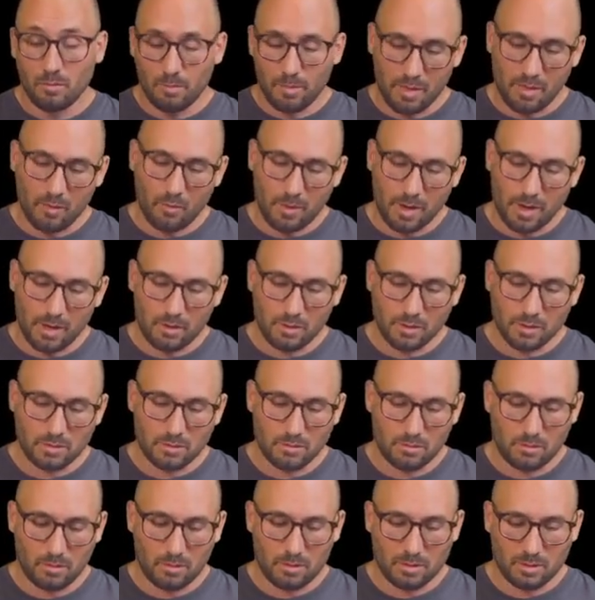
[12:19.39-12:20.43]
By the way,
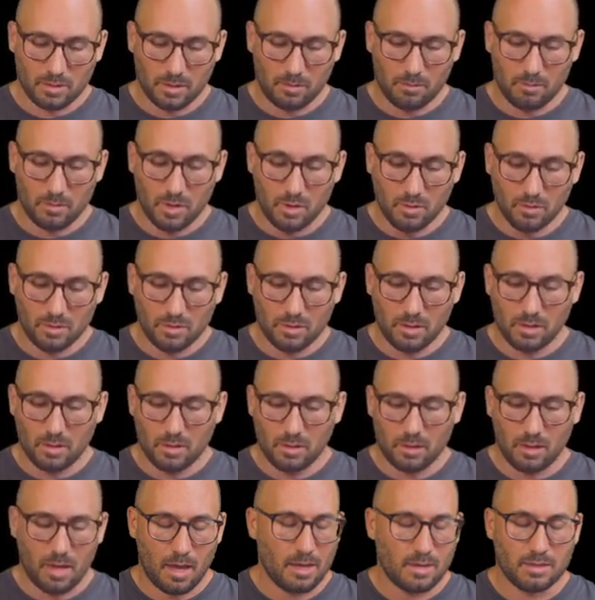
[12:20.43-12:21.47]
also some
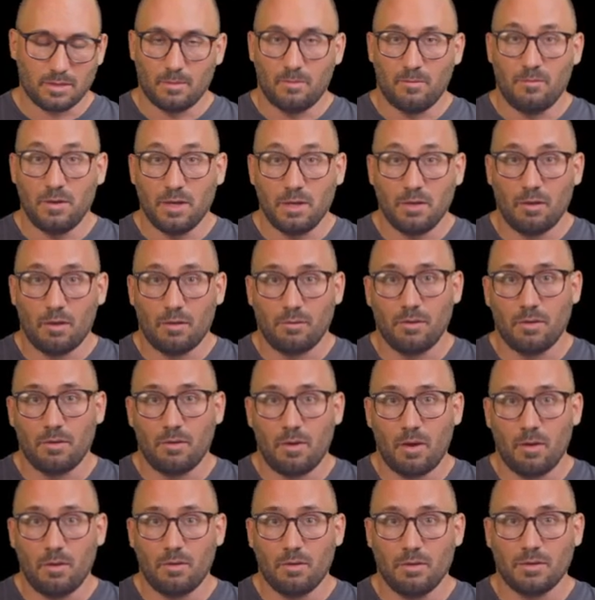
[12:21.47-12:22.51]
music, some video of your
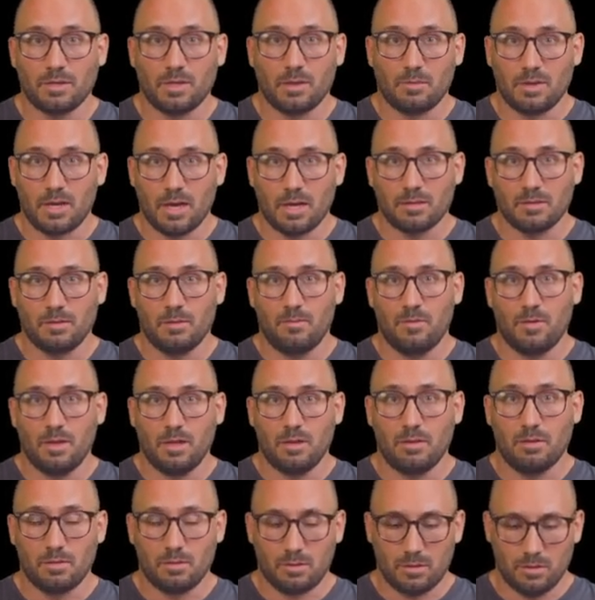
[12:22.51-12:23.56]
own, some custom
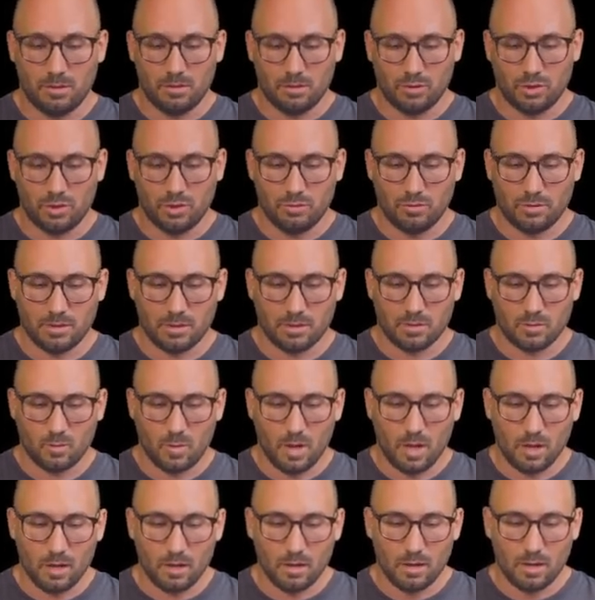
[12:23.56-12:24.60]
video you can choose as
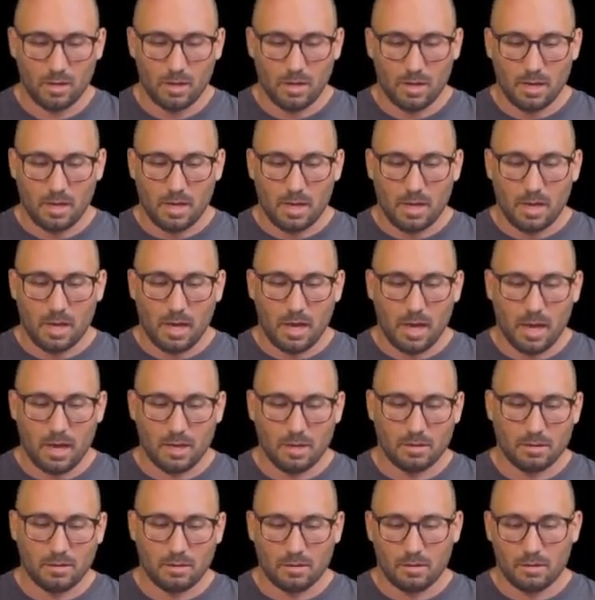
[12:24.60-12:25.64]
well,
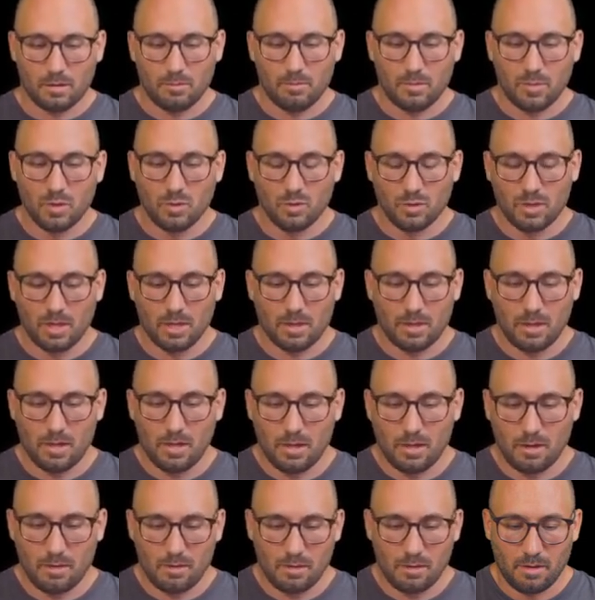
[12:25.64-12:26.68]
and music
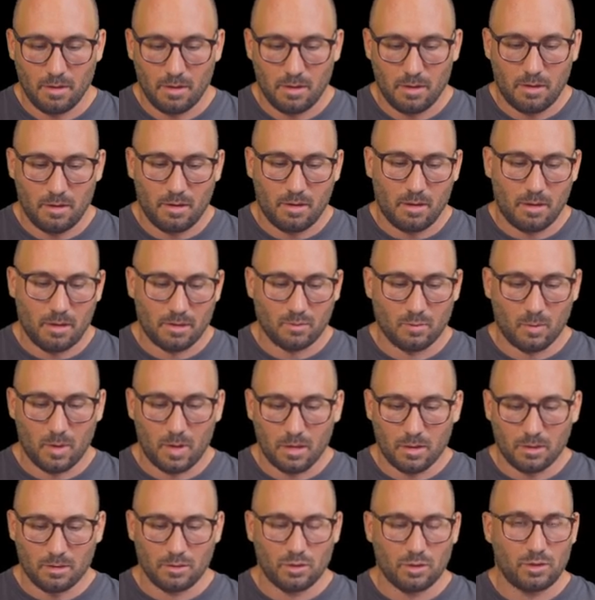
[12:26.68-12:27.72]
here as
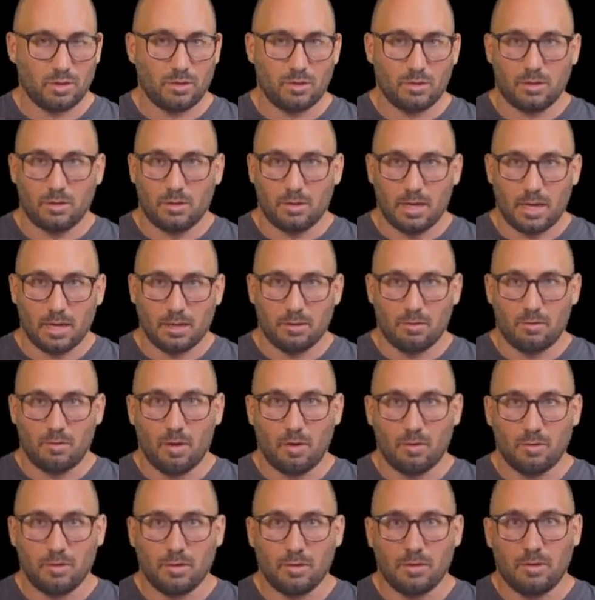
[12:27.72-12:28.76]
well. Get your
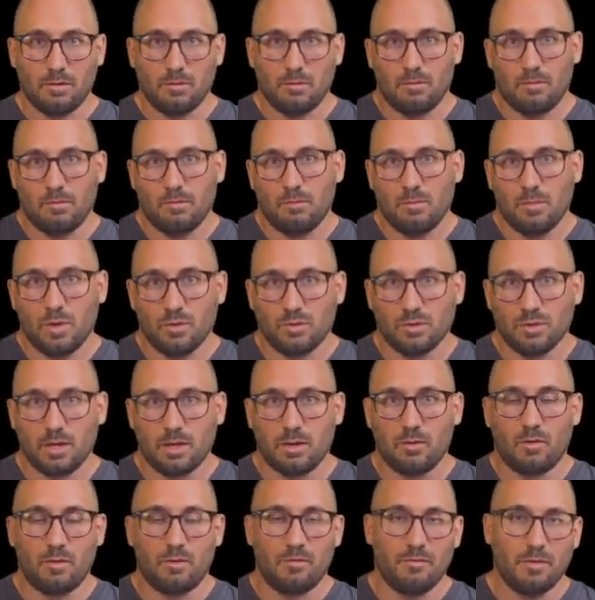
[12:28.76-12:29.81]
own
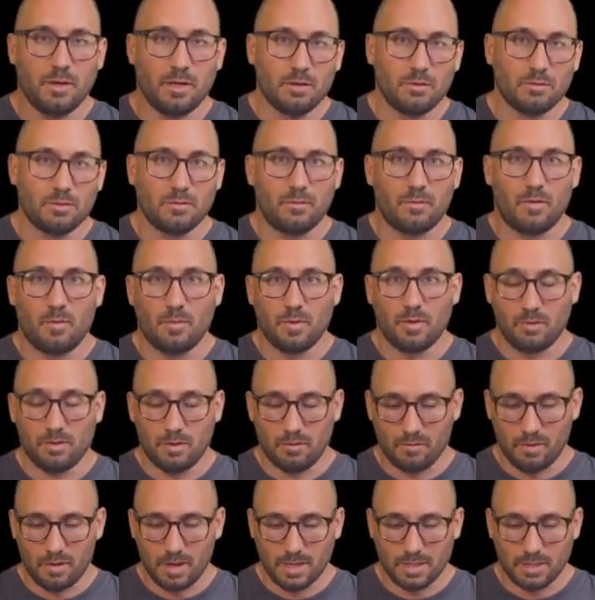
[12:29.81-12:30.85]
music or videos from your
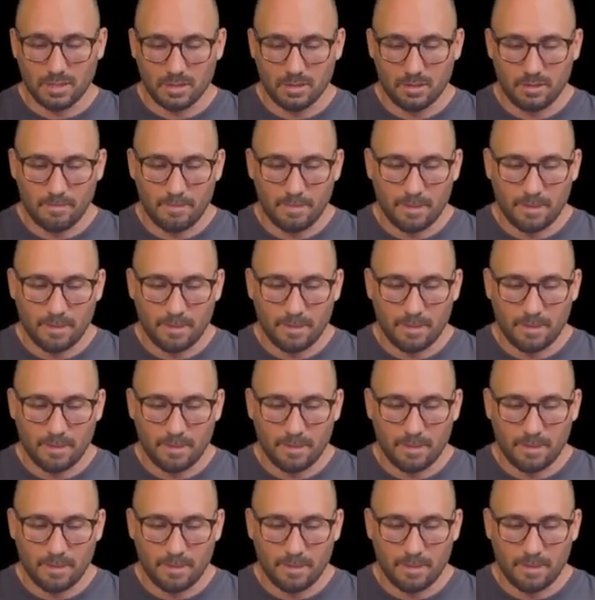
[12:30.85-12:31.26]
device.